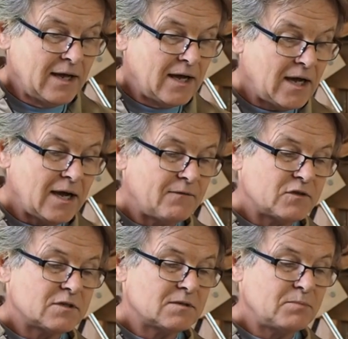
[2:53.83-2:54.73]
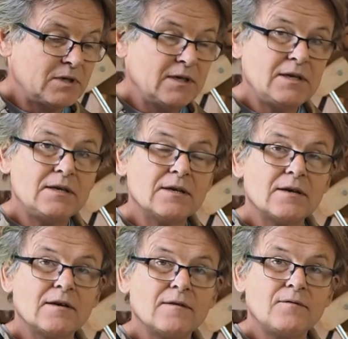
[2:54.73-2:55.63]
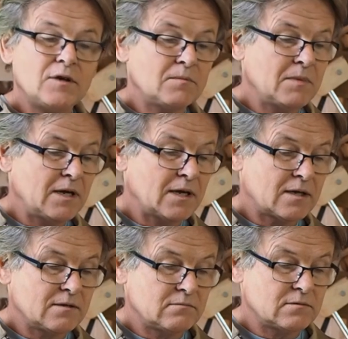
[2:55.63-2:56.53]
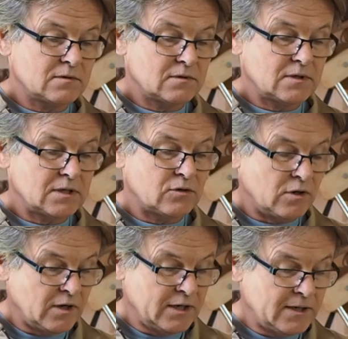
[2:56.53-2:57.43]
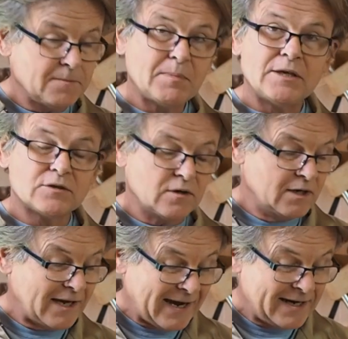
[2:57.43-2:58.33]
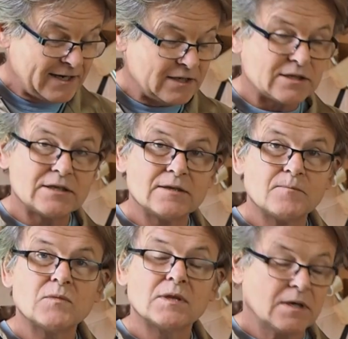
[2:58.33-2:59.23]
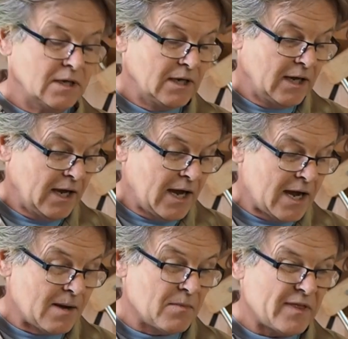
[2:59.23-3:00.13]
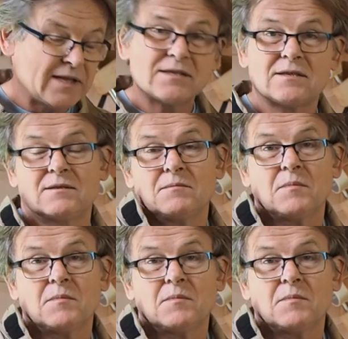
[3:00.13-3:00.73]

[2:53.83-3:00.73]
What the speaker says: half-speed Vicmark grinder, bench grinder, 8-inch. That's